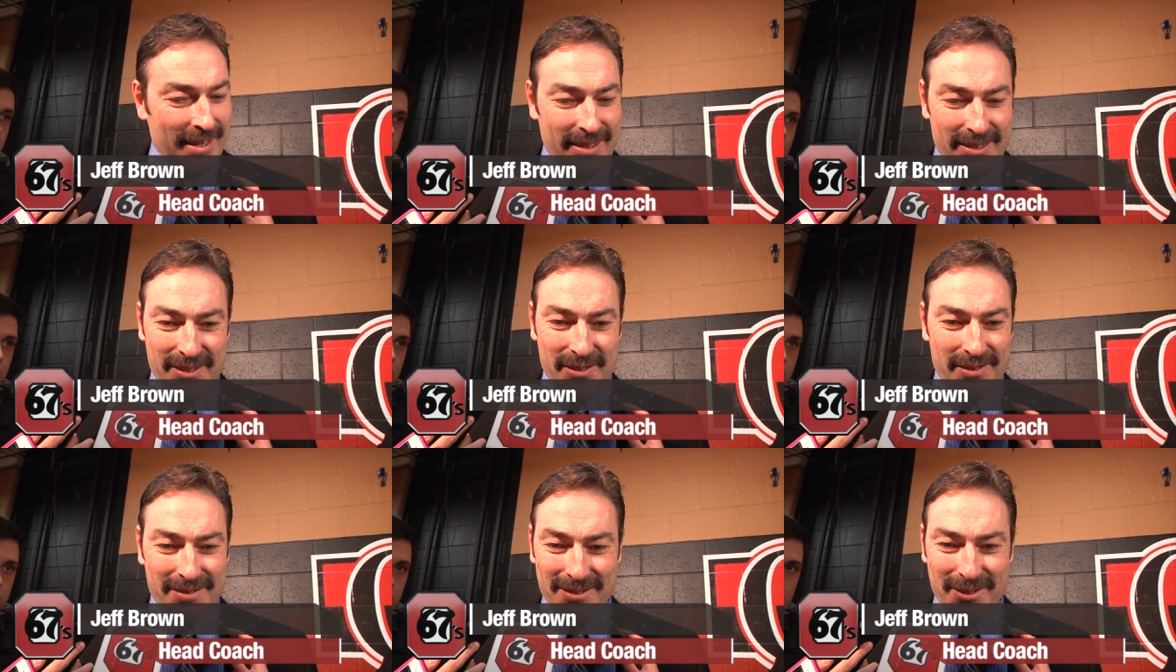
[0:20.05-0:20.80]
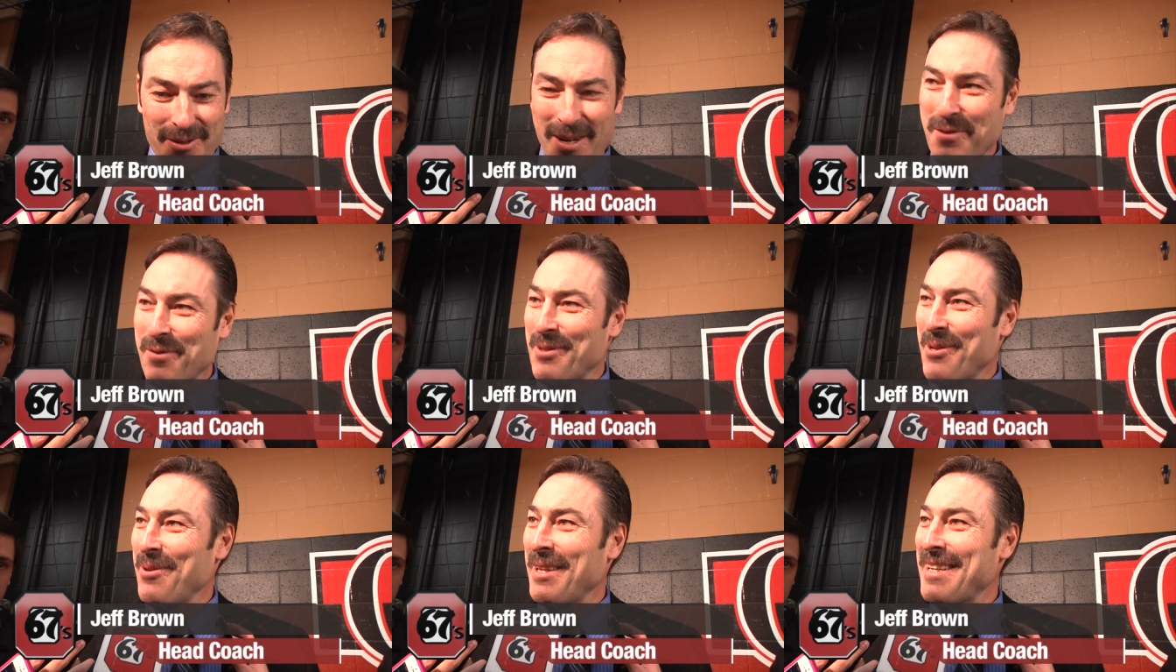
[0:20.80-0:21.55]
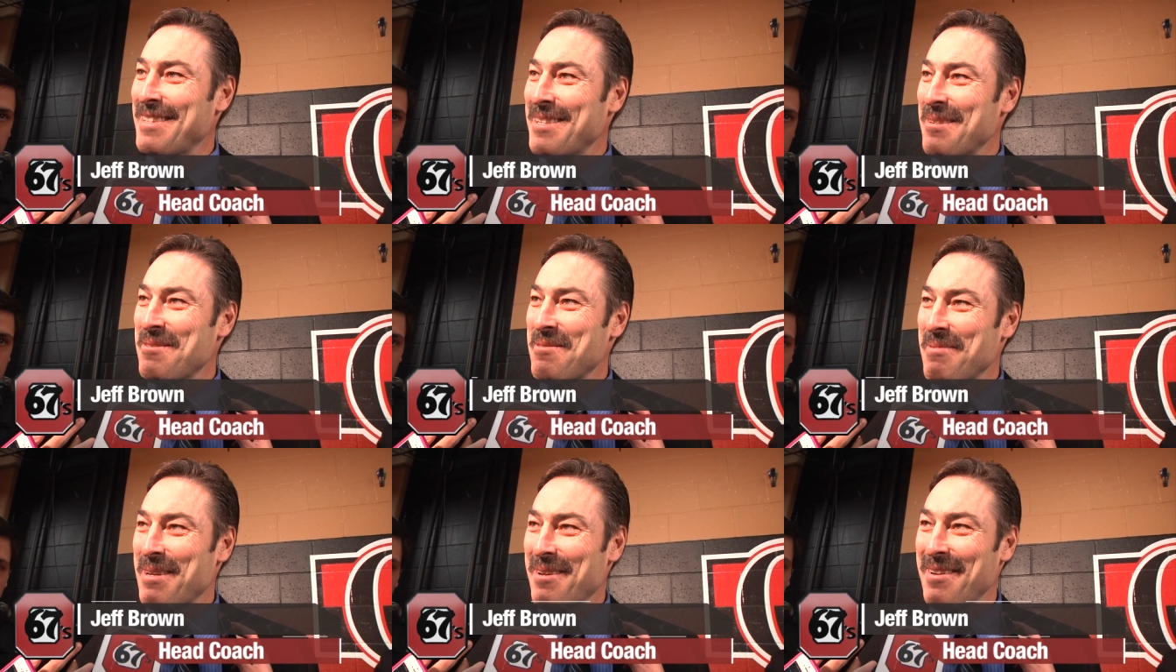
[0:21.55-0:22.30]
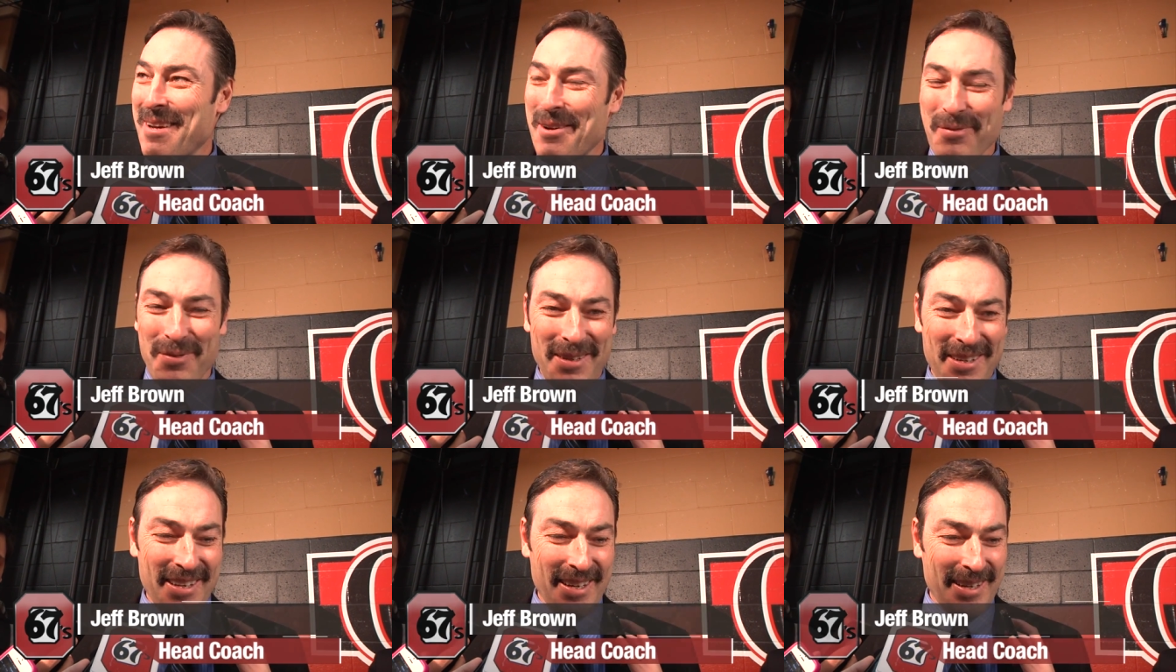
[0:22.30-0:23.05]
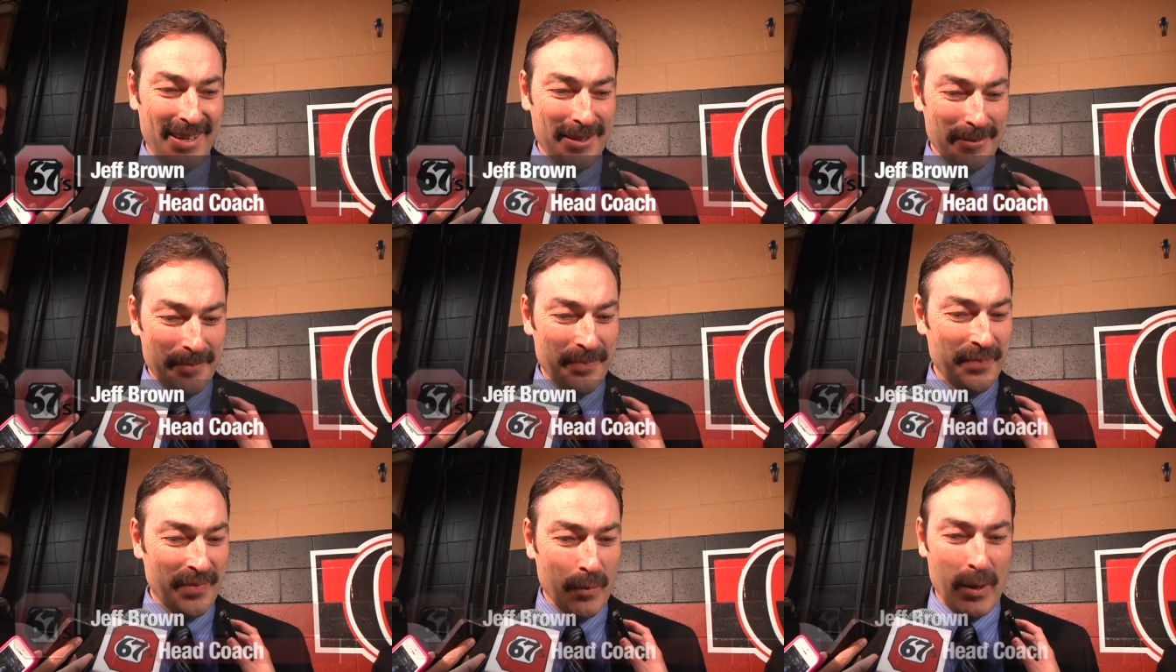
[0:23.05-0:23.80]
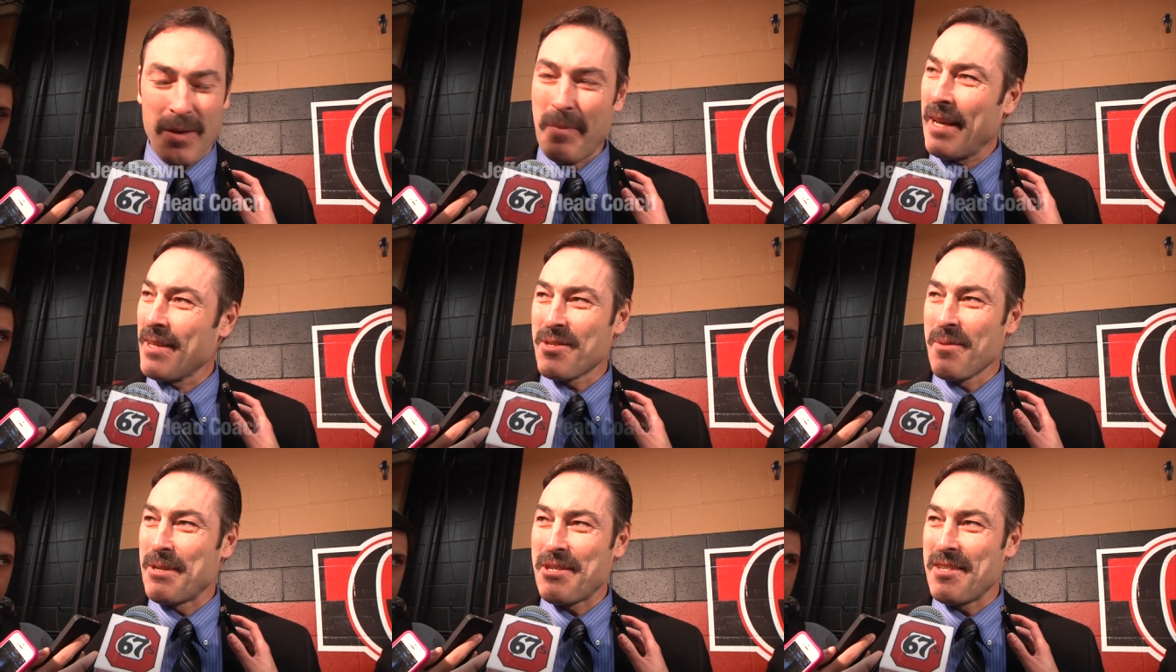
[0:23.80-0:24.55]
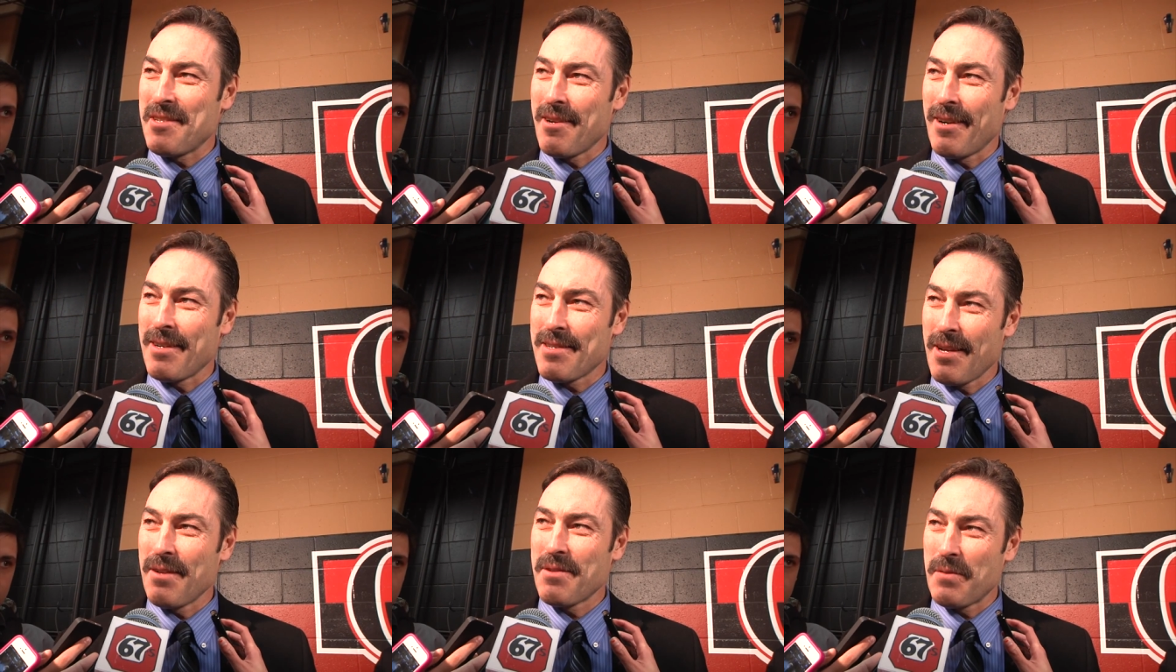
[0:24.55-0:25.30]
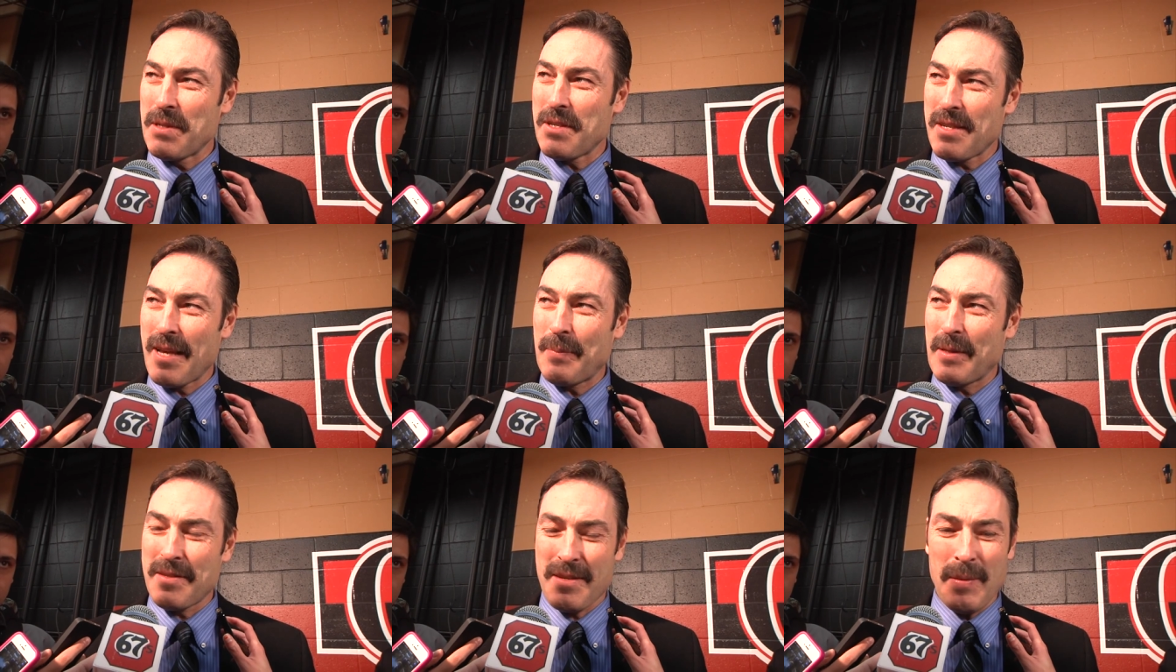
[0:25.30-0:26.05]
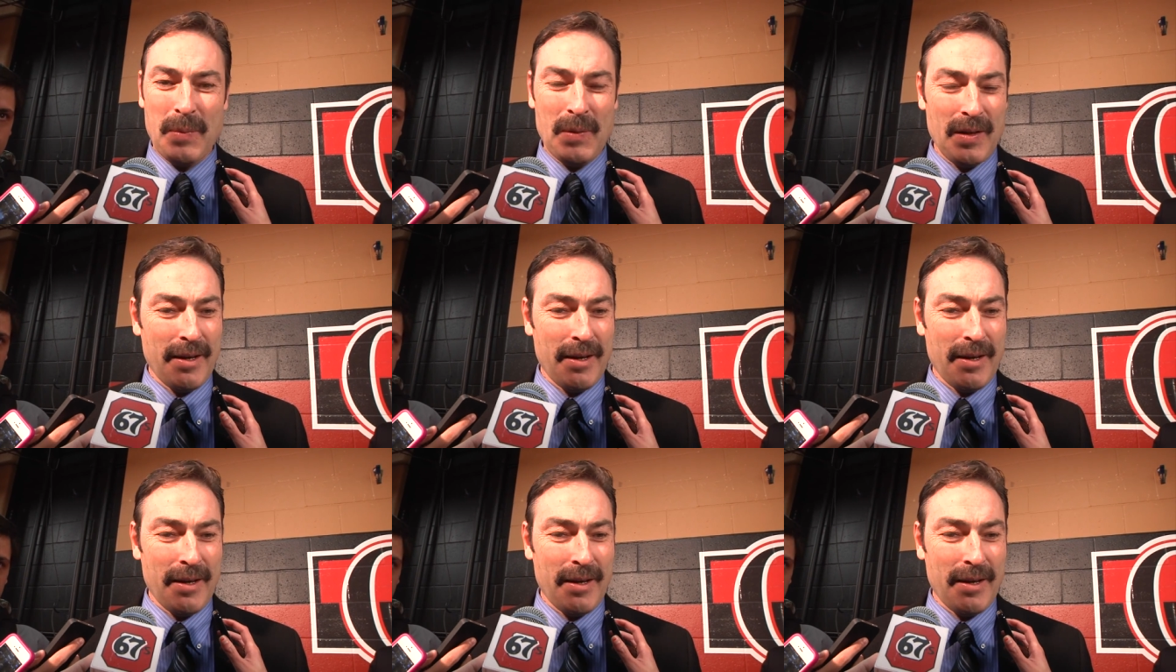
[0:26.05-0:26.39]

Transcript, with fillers: it's stressful. No lead seems to be good enough, and uh, we could make it so much easier on ourselves if we just kept it simple.